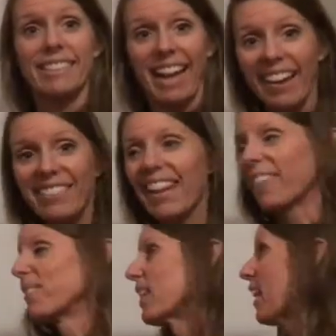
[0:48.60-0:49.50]
okay,
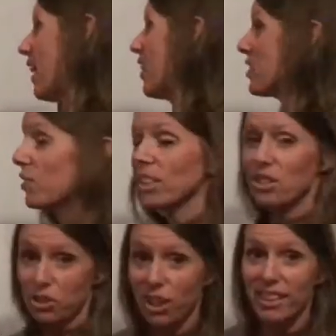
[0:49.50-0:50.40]
all right, so let's
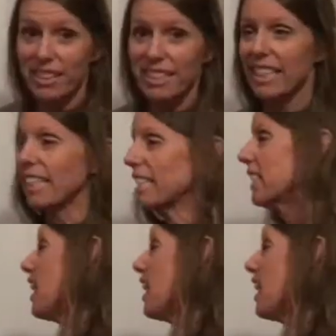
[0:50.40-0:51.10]
try this again.